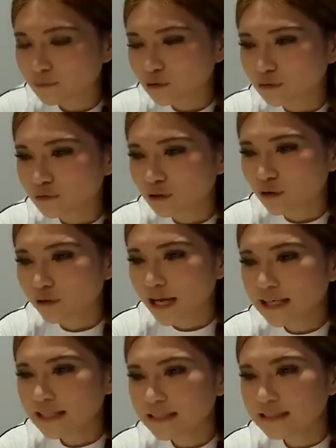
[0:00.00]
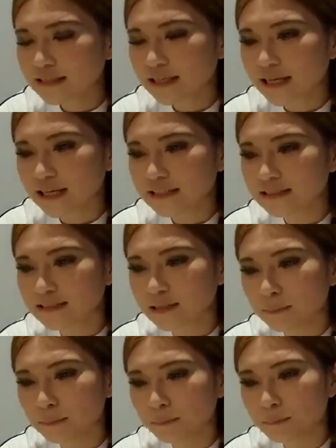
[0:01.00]
food. Okay, this is
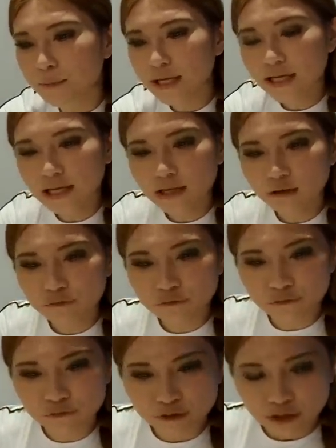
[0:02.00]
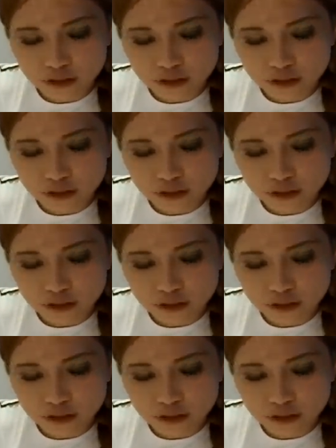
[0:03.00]
the beef.